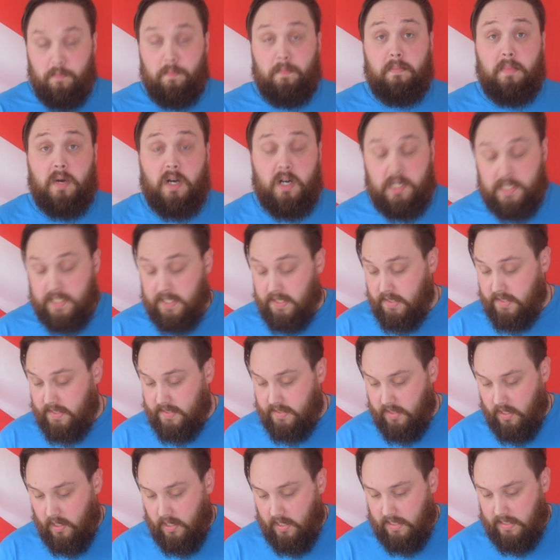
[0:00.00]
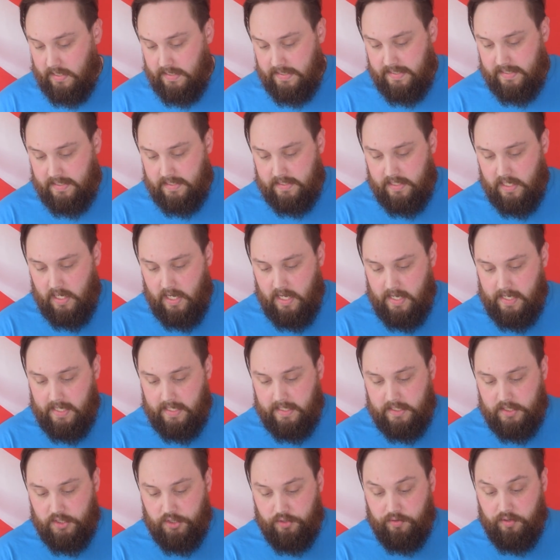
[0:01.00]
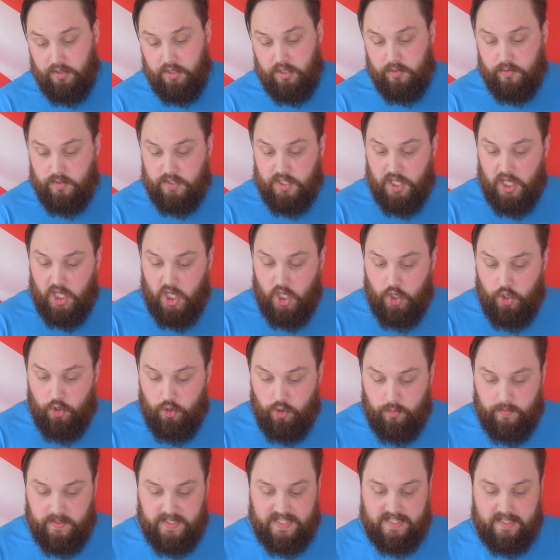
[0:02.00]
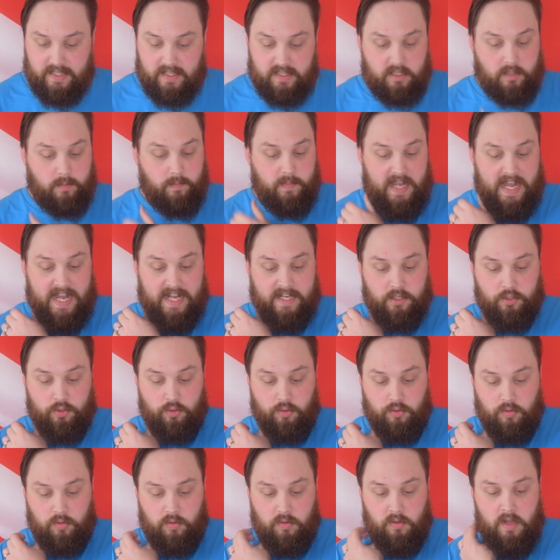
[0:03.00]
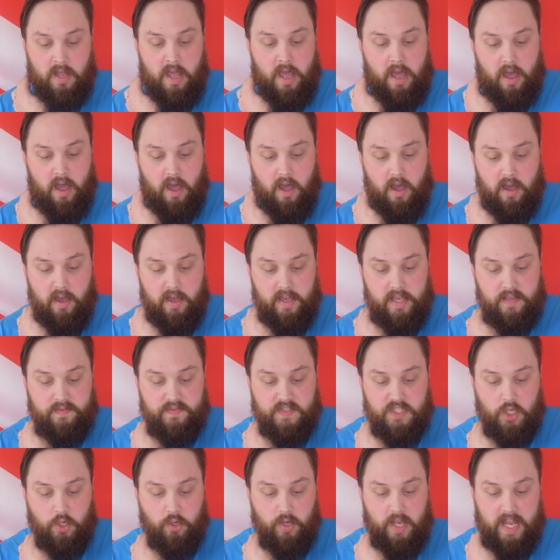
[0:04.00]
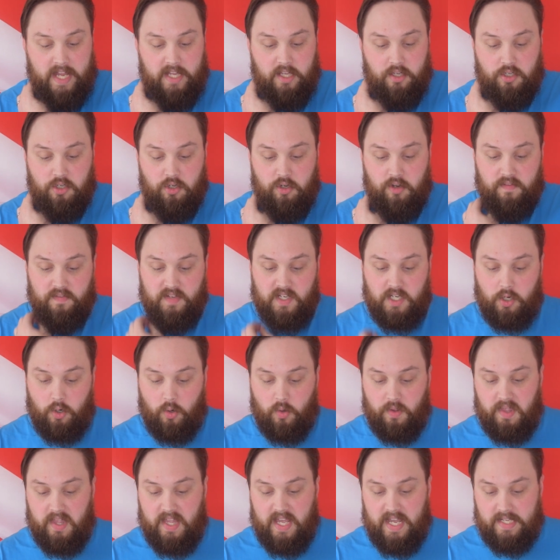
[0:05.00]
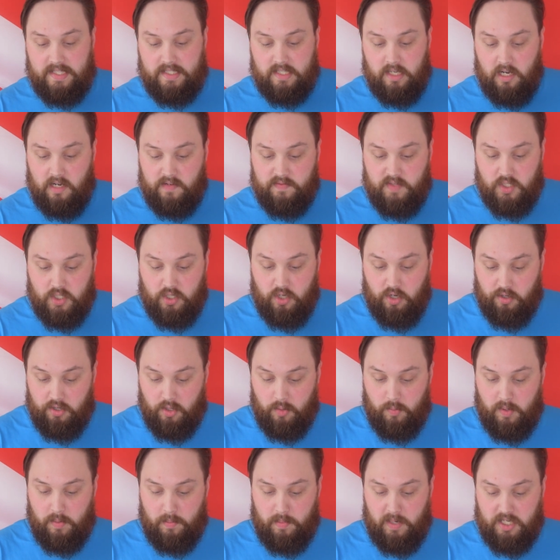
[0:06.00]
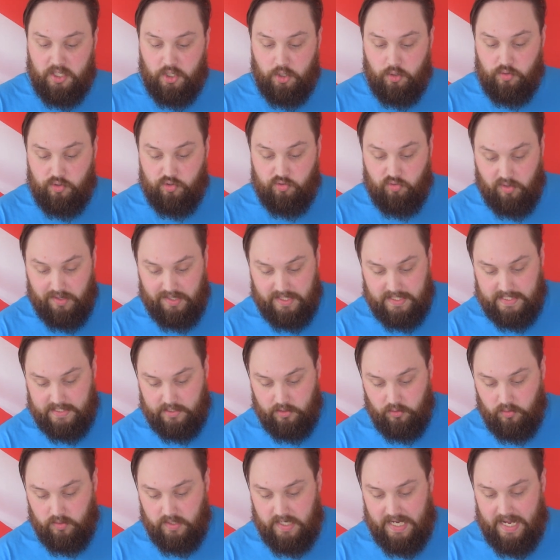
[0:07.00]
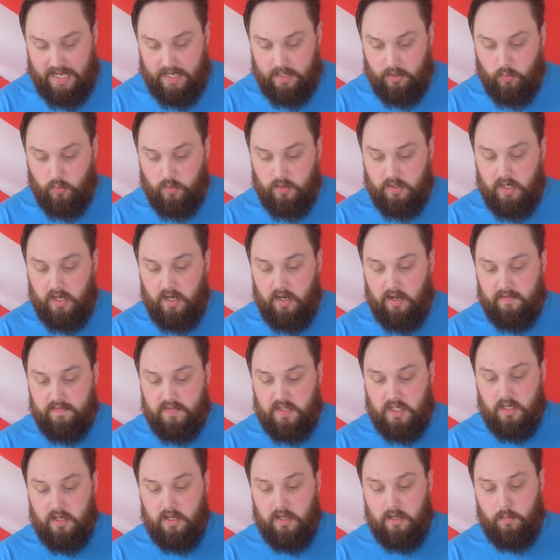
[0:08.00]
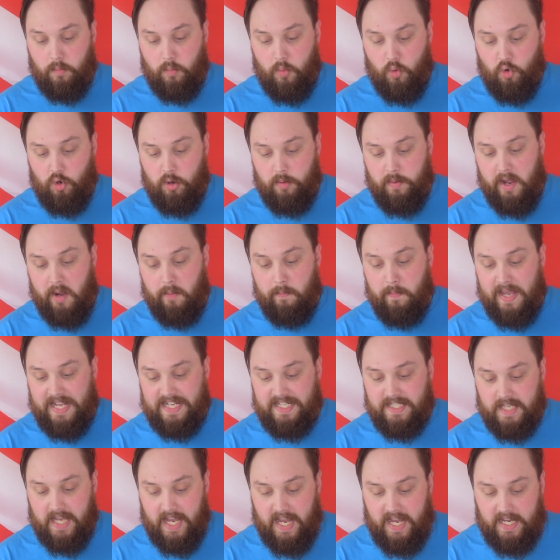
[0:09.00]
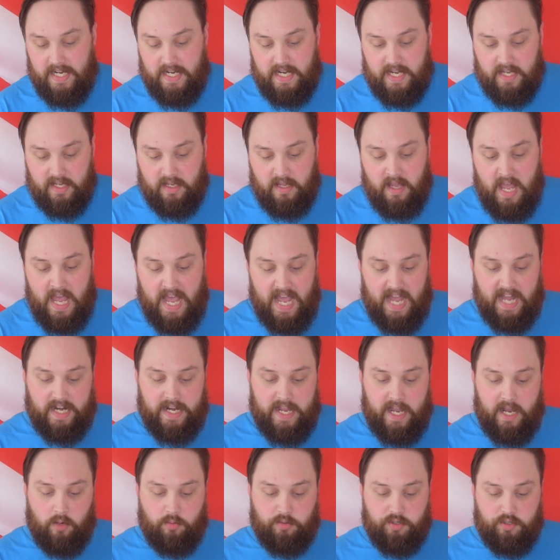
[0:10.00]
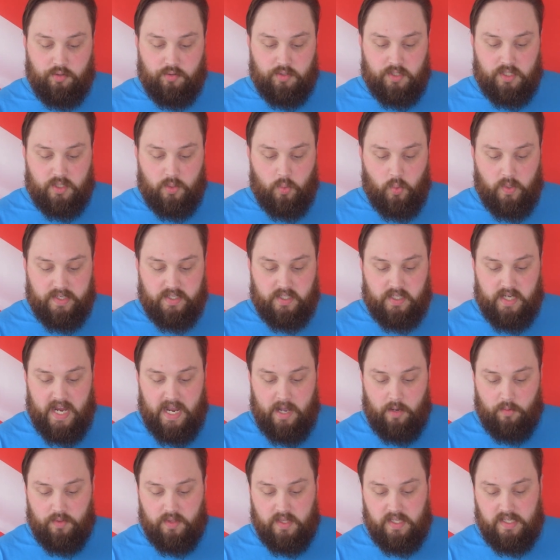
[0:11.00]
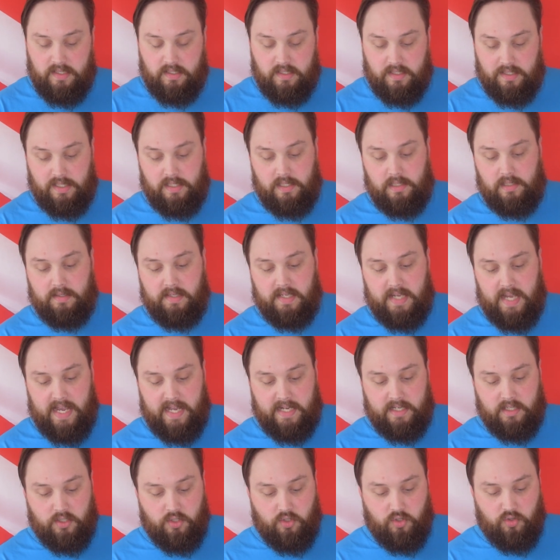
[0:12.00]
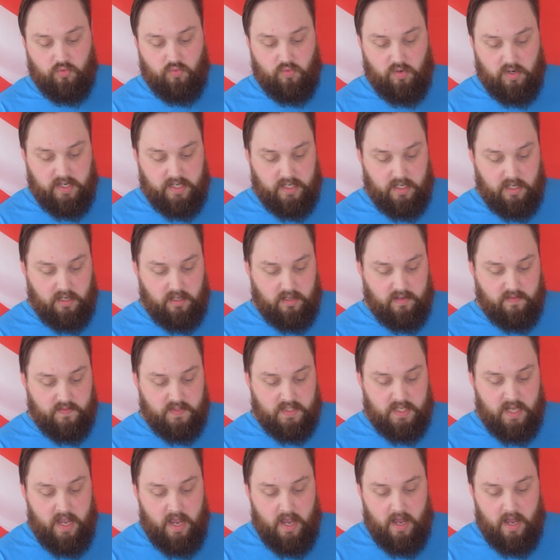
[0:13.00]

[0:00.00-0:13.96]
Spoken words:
Marcus asks, do you use the QB system at all? If so, can you do a video on that? I've just got them on my new Drysuit and would love to learn more about maintaining and how to switch out the seals and dry gloves.